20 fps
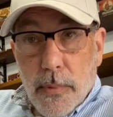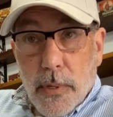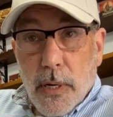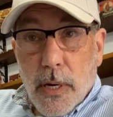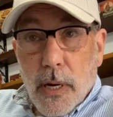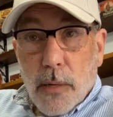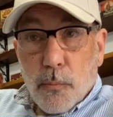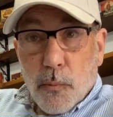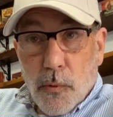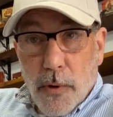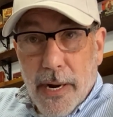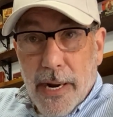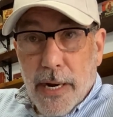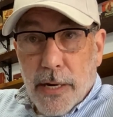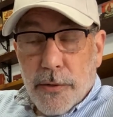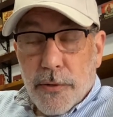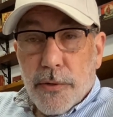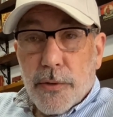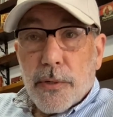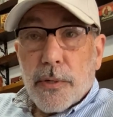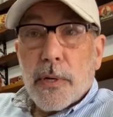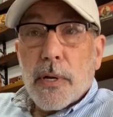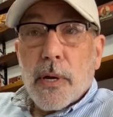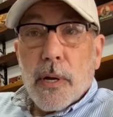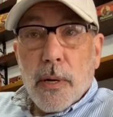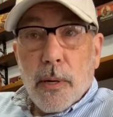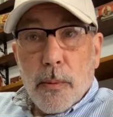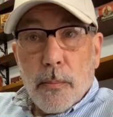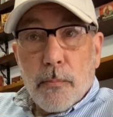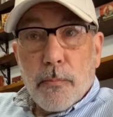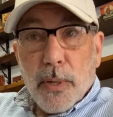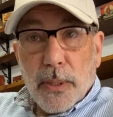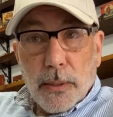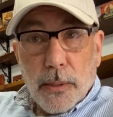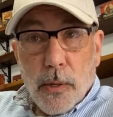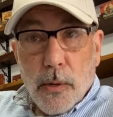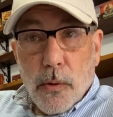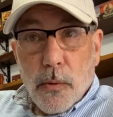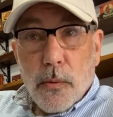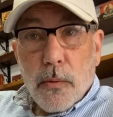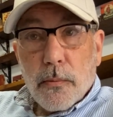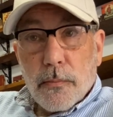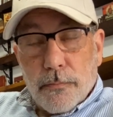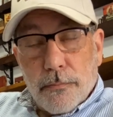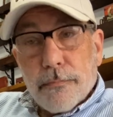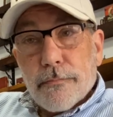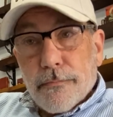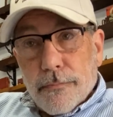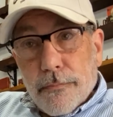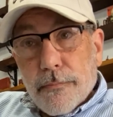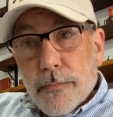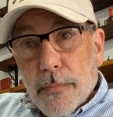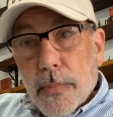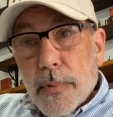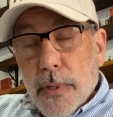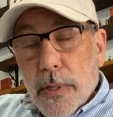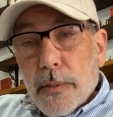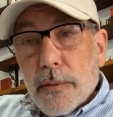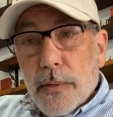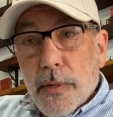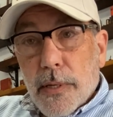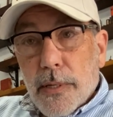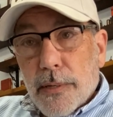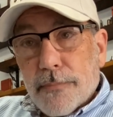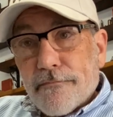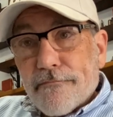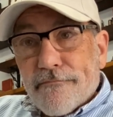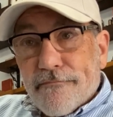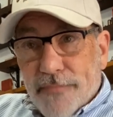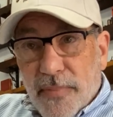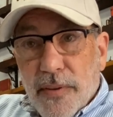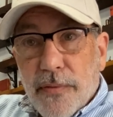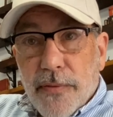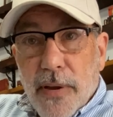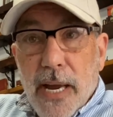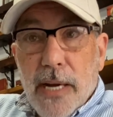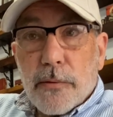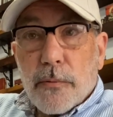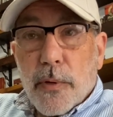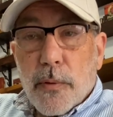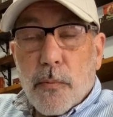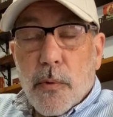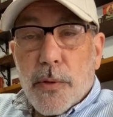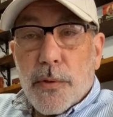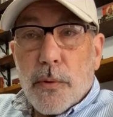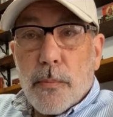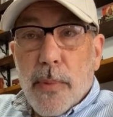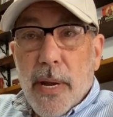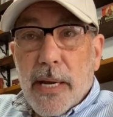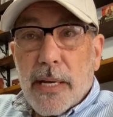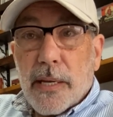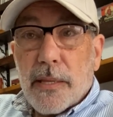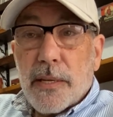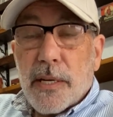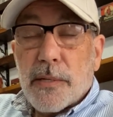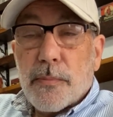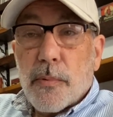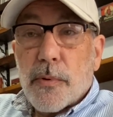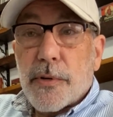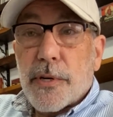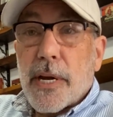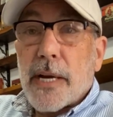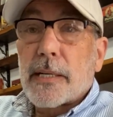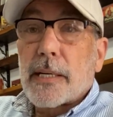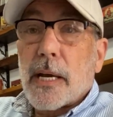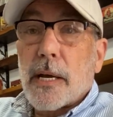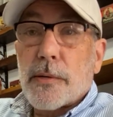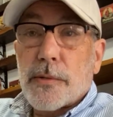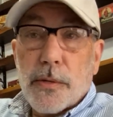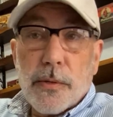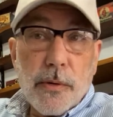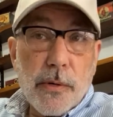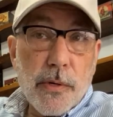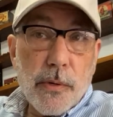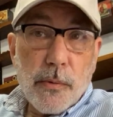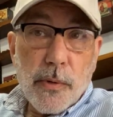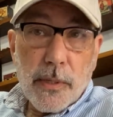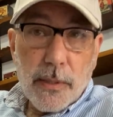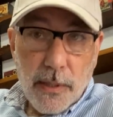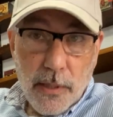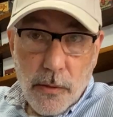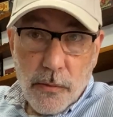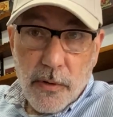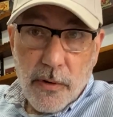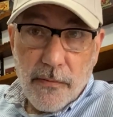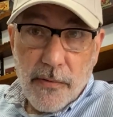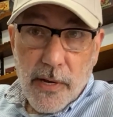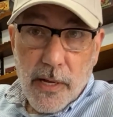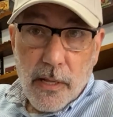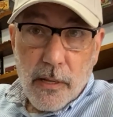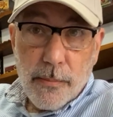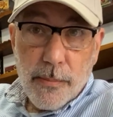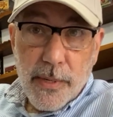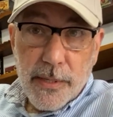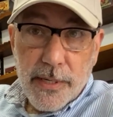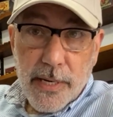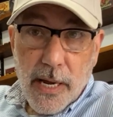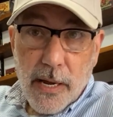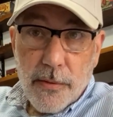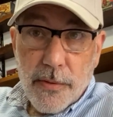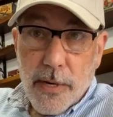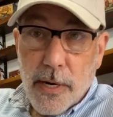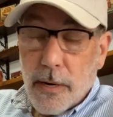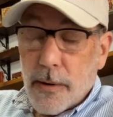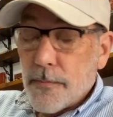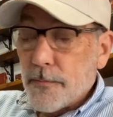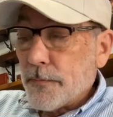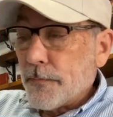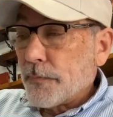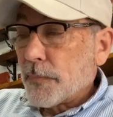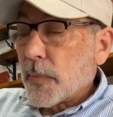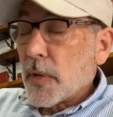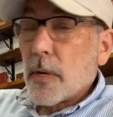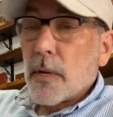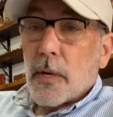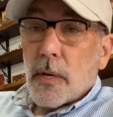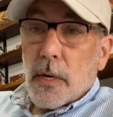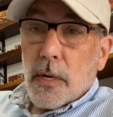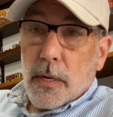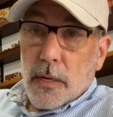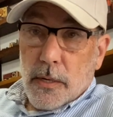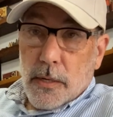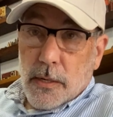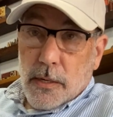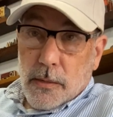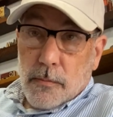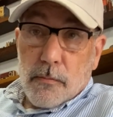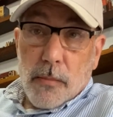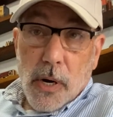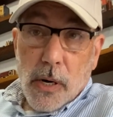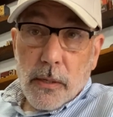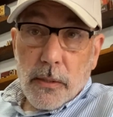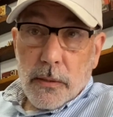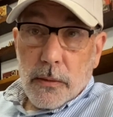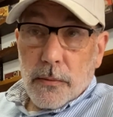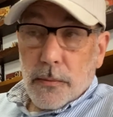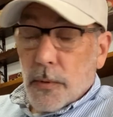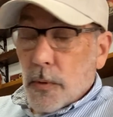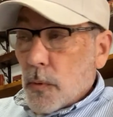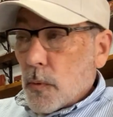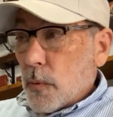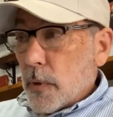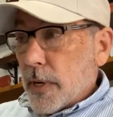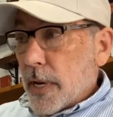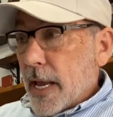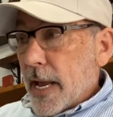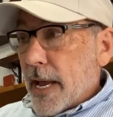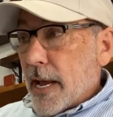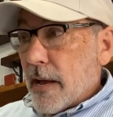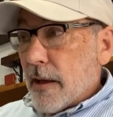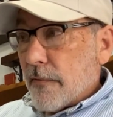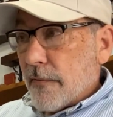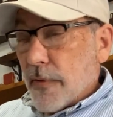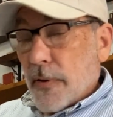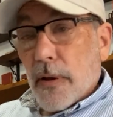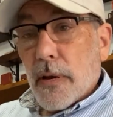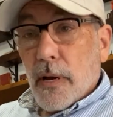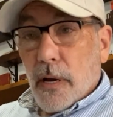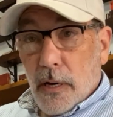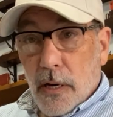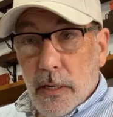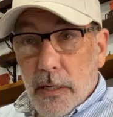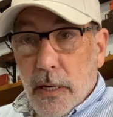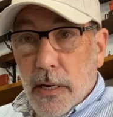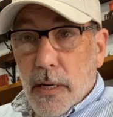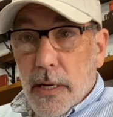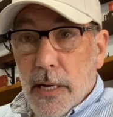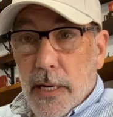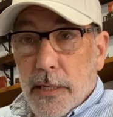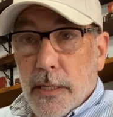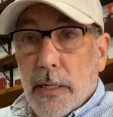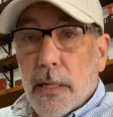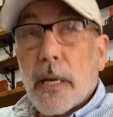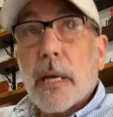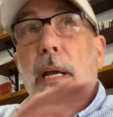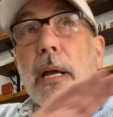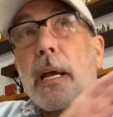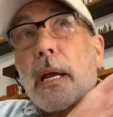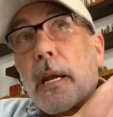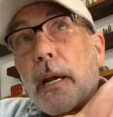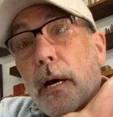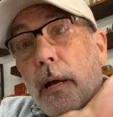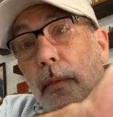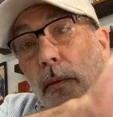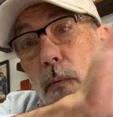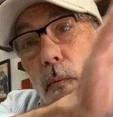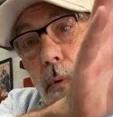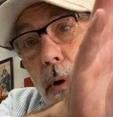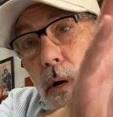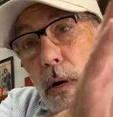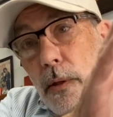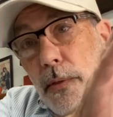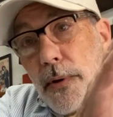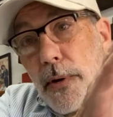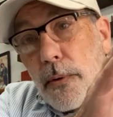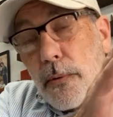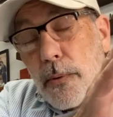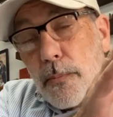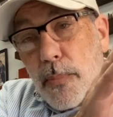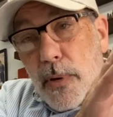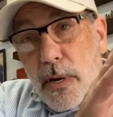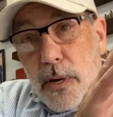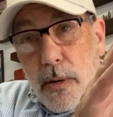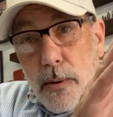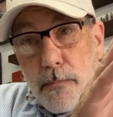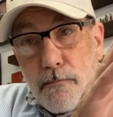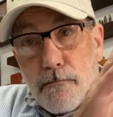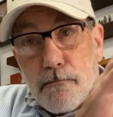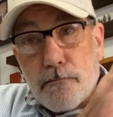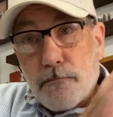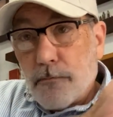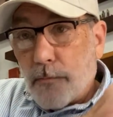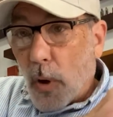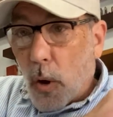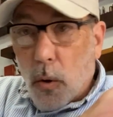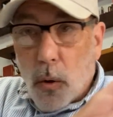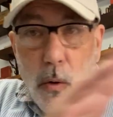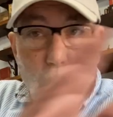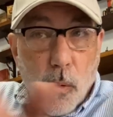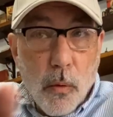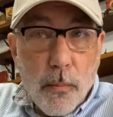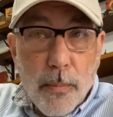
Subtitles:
a range below the factory where they're making these projectiles, and they're doing load development down there. Martin would have a gun, and on the wall there would be a whole